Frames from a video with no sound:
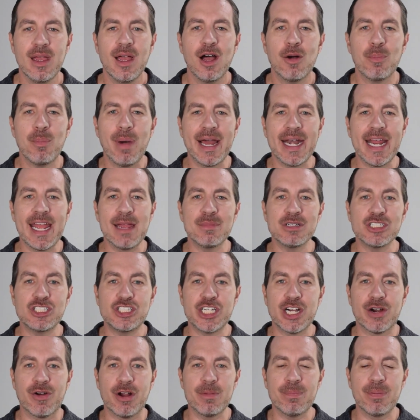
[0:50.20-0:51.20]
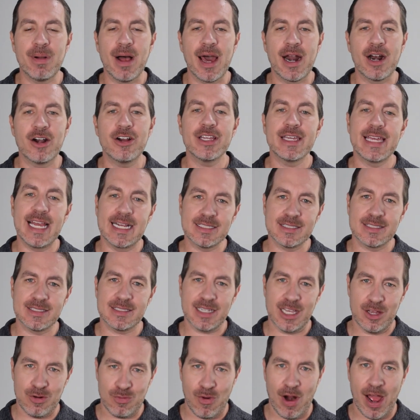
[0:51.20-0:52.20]
My name is Jerry Potter. Yes,
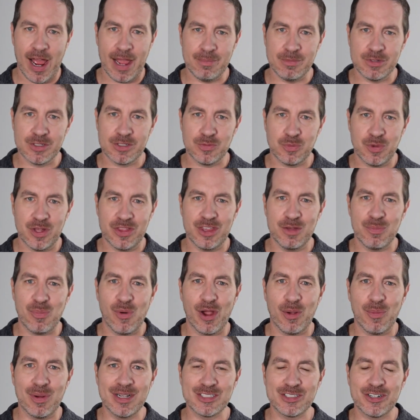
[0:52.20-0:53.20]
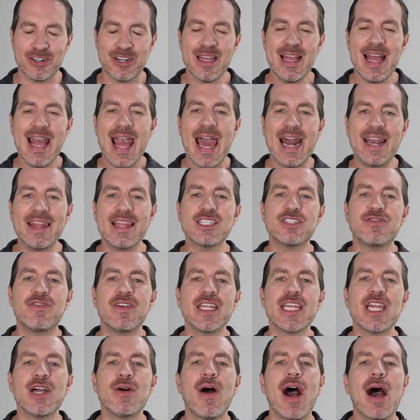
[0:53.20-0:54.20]
it rhymes with the boy wizard. And in this
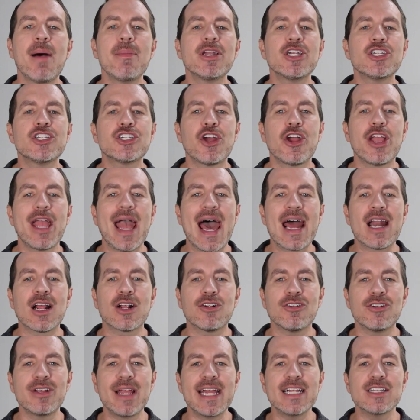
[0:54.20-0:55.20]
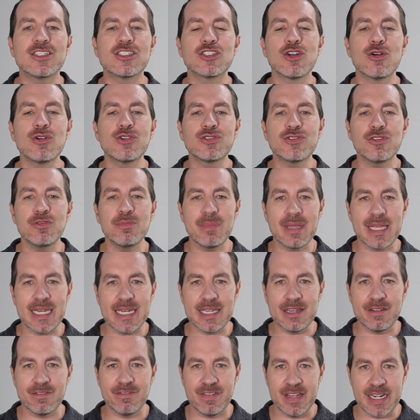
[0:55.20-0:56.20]
video, I'm going to show you how to create social
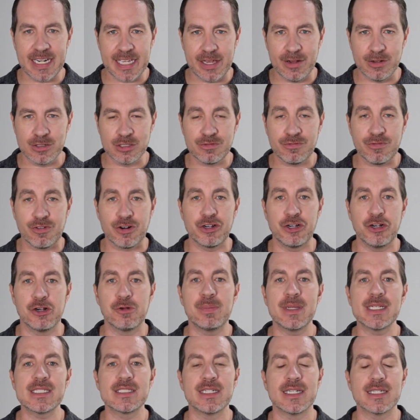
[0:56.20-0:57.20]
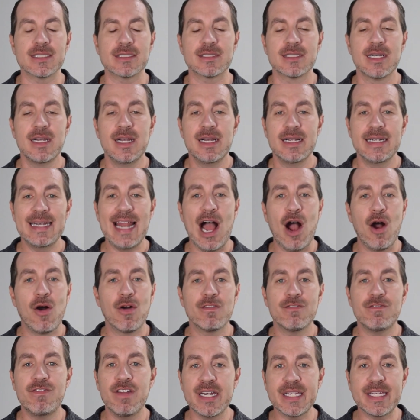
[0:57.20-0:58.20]
media videos for your business. Now,
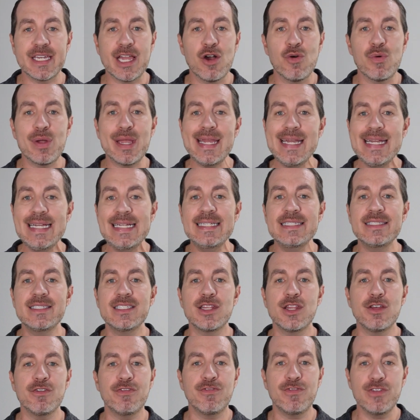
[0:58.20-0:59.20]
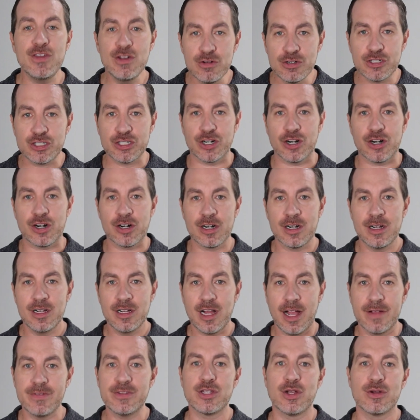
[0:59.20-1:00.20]
video is the future
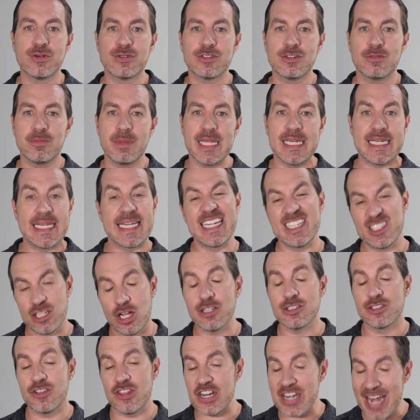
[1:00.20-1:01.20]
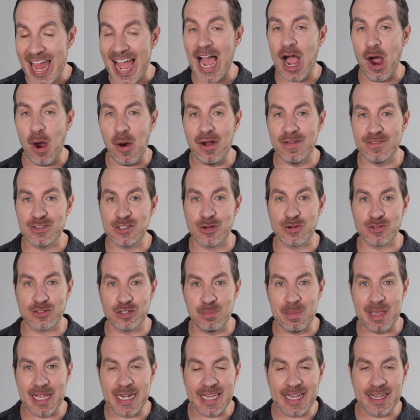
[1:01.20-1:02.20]
of social media. It's also the now of social
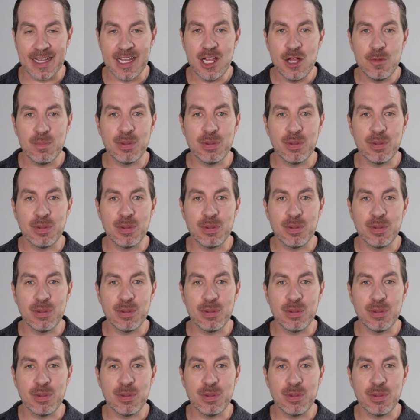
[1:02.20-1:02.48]
media.